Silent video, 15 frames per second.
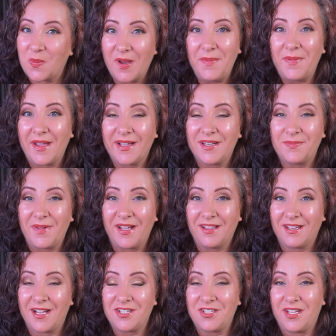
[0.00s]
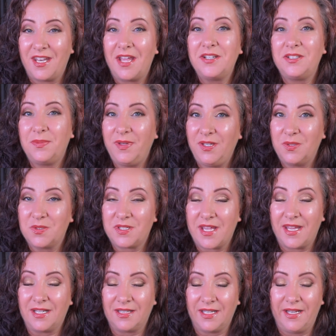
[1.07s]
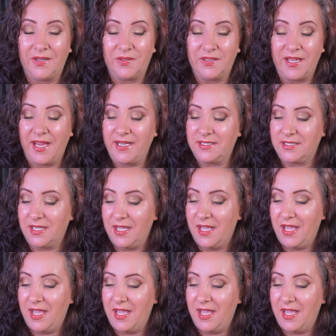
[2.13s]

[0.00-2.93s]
right back into my collection to be used at a later date.